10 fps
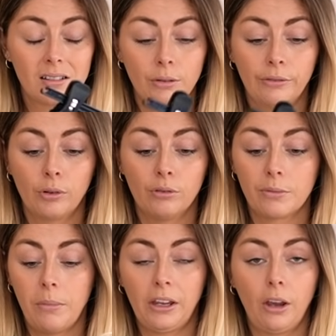So of
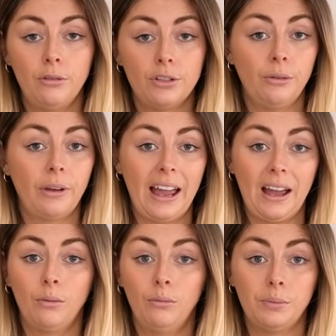course my go-to
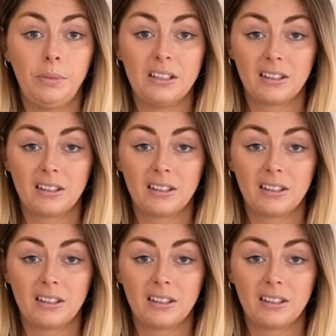hat would be